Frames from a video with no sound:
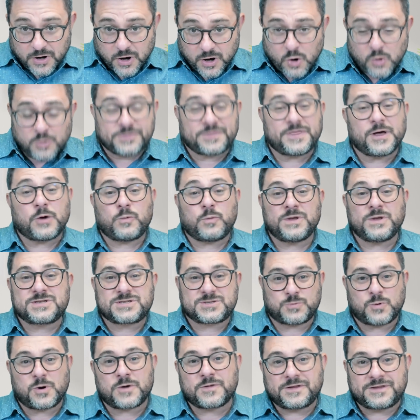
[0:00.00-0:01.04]
the oath that we
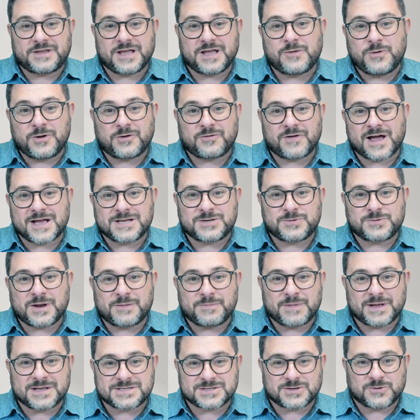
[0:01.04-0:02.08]
swore the day we
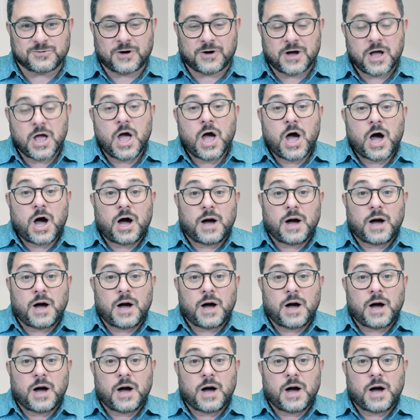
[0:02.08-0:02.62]
graduated med school,